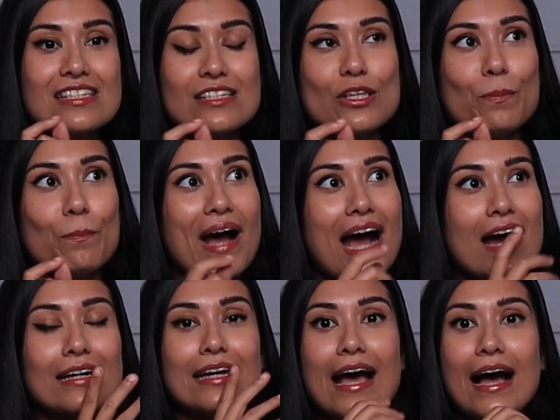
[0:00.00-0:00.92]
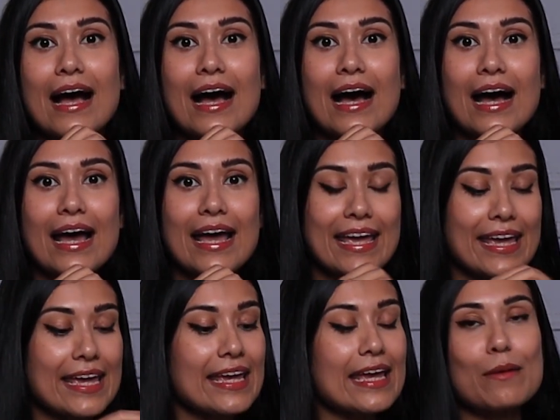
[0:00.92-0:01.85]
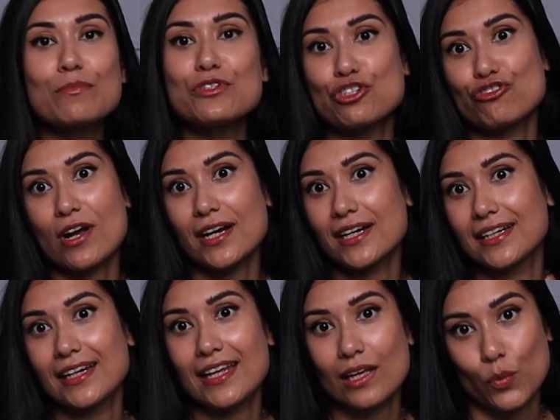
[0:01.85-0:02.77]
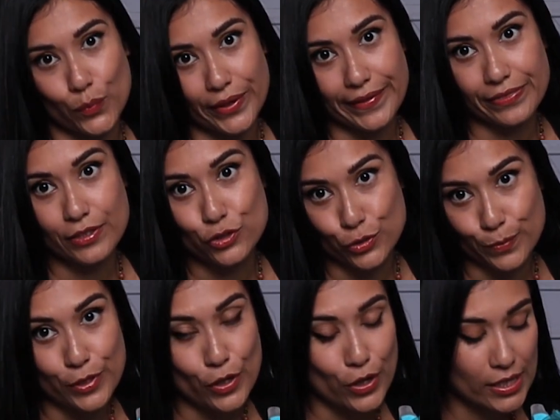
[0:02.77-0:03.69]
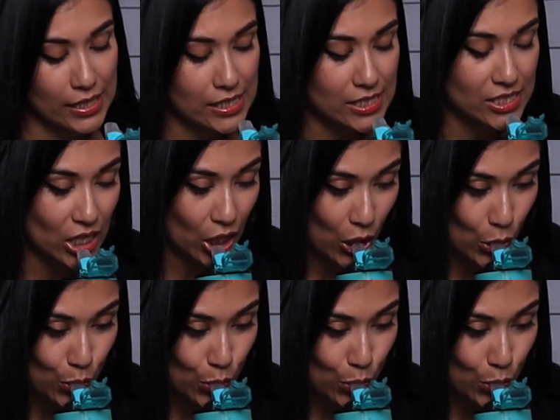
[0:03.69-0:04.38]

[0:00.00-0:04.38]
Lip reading: this is the part I am struggling with, to be honest.